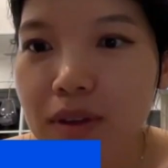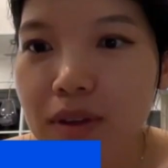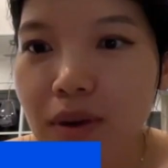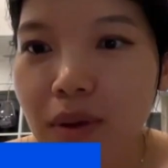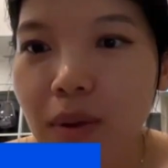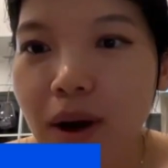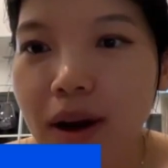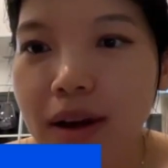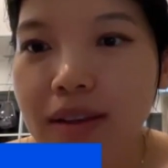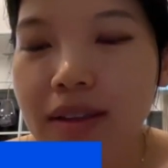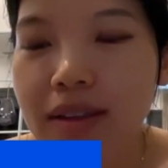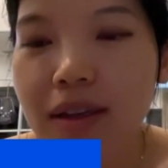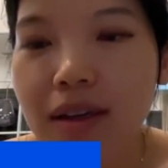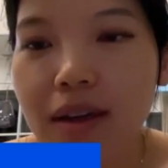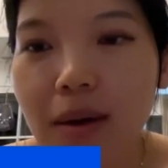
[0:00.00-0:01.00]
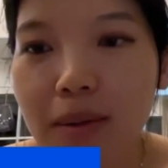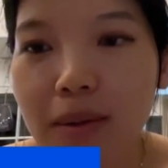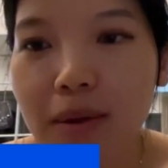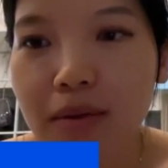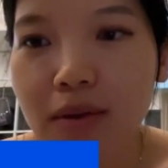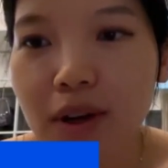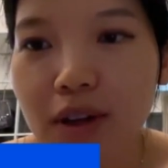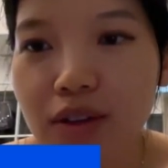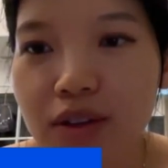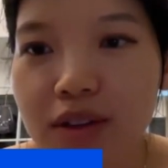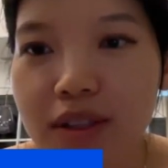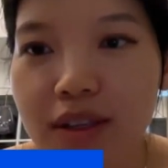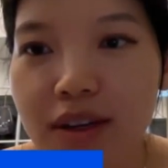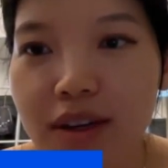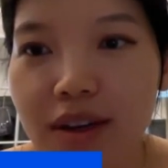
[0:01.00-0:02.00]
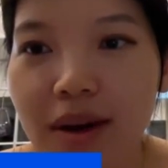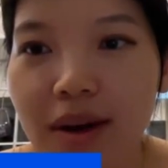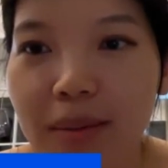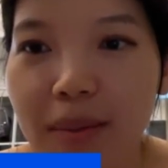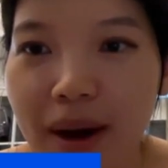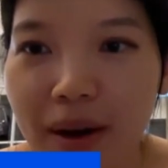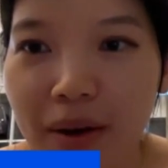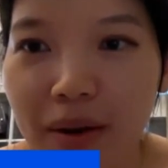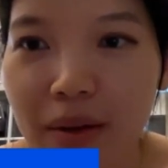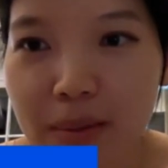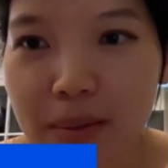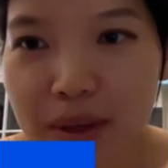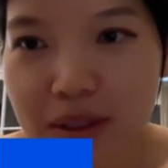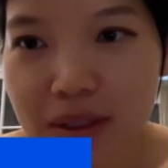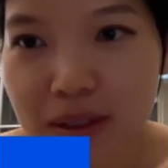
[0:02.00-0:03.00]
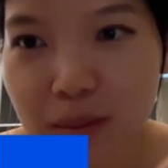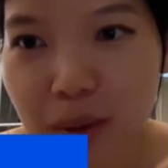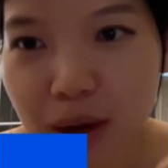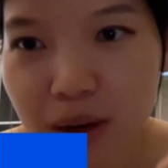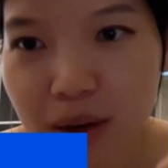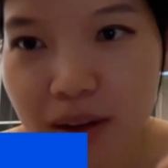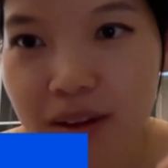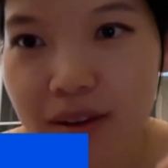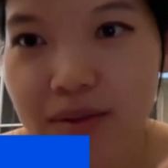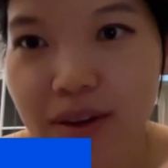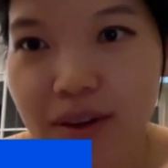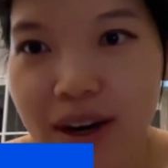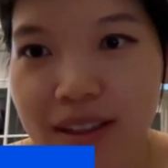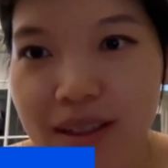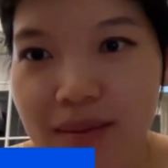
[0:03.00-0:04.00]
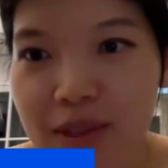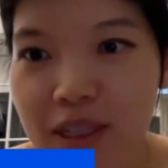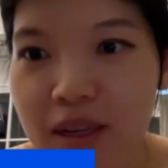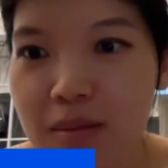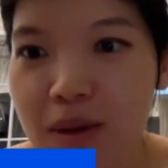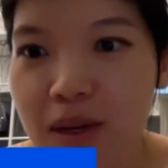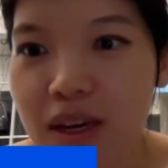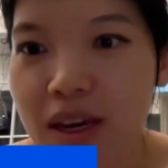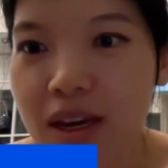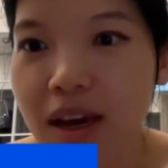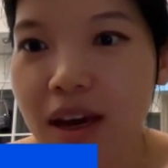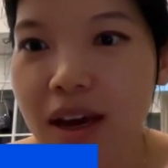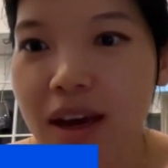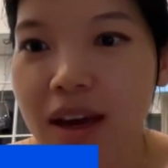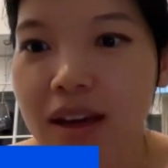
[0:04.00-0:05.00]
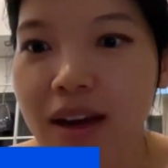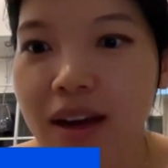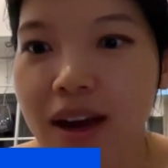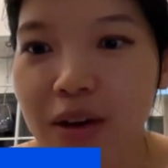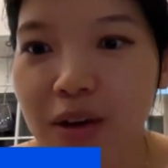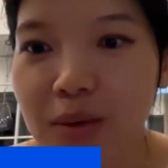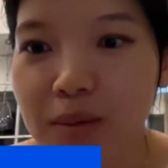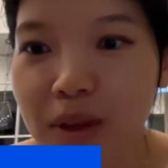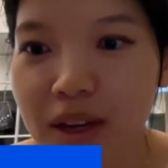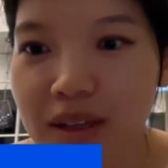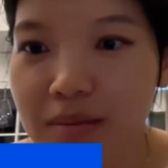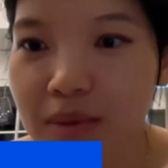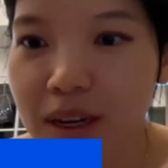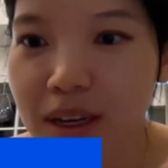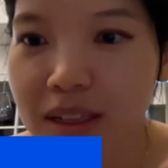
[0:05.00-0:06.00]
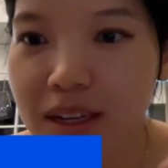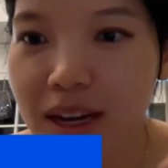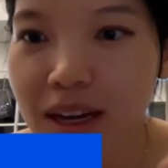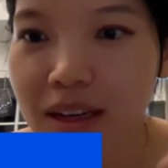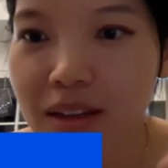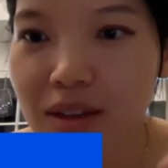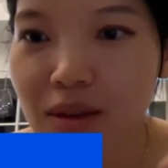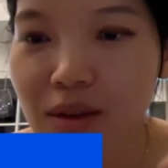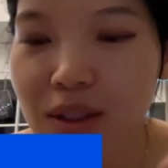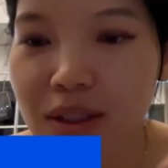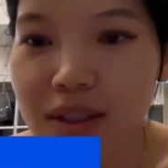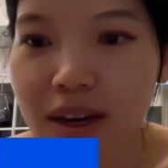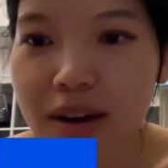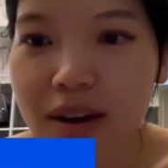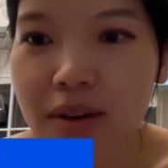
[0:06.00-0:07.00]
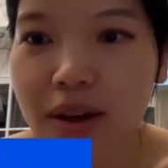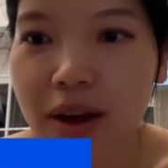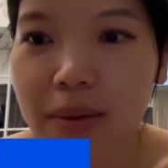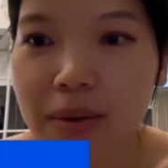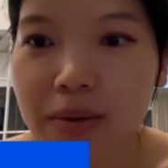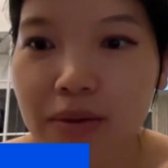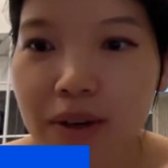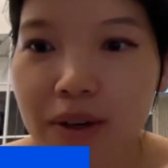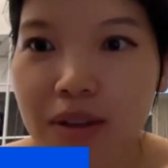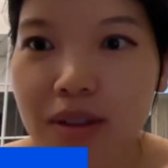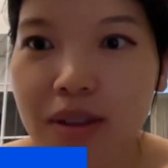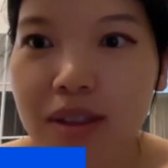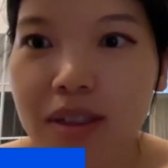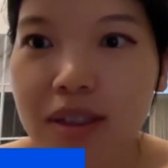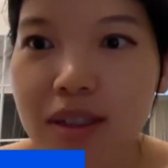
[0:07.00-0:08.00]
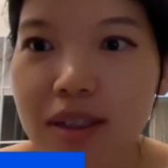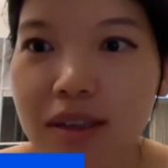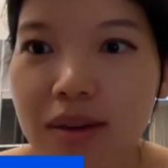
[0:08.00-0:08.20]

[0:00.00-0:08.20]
So I see a couple of questions in here about the business model for XMTP and how you plan to monetize. So let's tackle that one first.